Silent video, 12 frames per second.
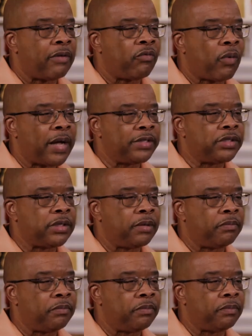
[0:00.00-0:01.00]
I've watched
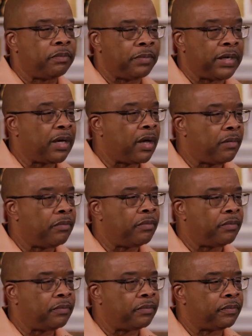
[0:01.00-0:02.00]
him
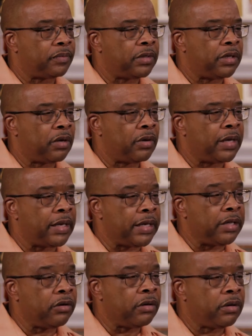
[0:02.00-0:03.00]
become, you know, a
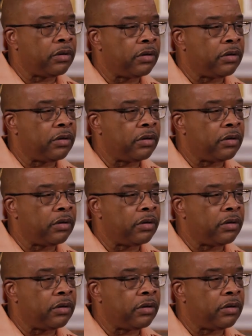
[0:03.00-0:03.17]
leader.